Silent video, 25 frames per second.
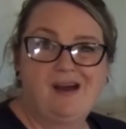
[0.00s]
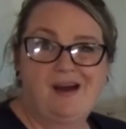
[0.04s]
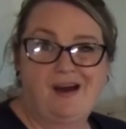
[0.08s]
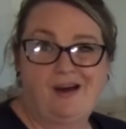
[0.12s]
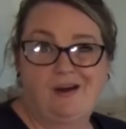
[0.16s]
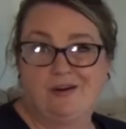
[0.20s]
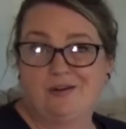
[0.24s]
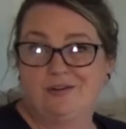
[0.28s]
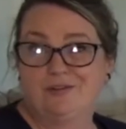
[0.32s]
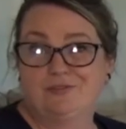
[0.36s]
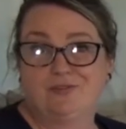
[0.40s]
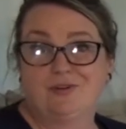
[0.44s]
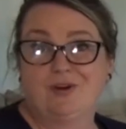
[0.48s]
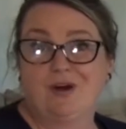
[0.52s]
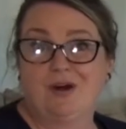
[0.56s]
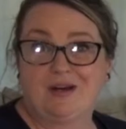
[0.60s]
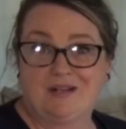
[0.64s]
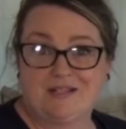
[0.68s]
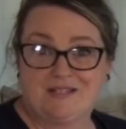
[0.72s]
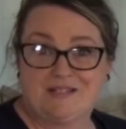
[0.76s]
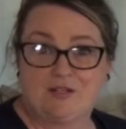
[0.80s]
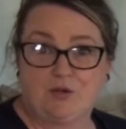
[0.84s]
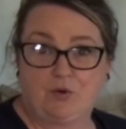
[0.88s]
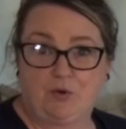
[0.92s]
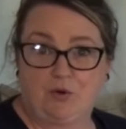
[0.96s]
out of a
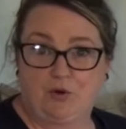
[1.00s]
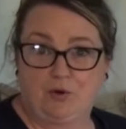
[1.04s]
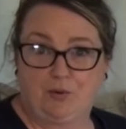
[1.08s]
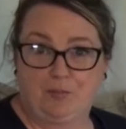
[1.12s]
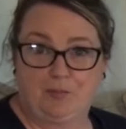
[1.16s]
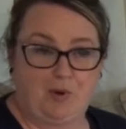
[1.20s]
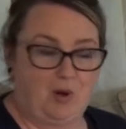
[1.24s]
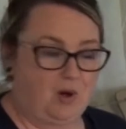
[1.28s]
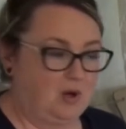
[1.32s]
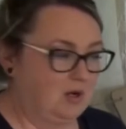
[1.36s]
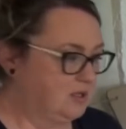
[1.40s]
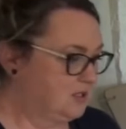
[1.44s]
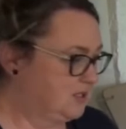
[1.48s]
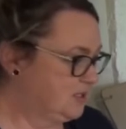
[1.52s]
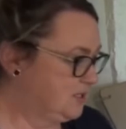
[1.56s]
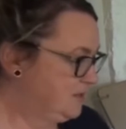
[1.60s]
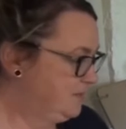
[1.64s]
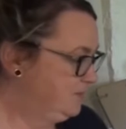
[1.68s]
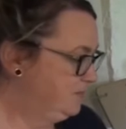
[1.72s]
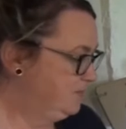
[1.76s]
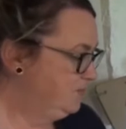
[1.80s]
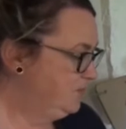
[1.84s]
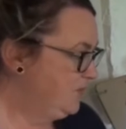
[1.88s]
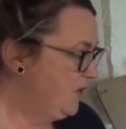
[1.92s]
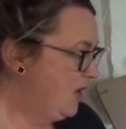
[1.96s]
cereal
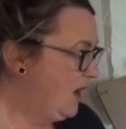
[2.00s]
box.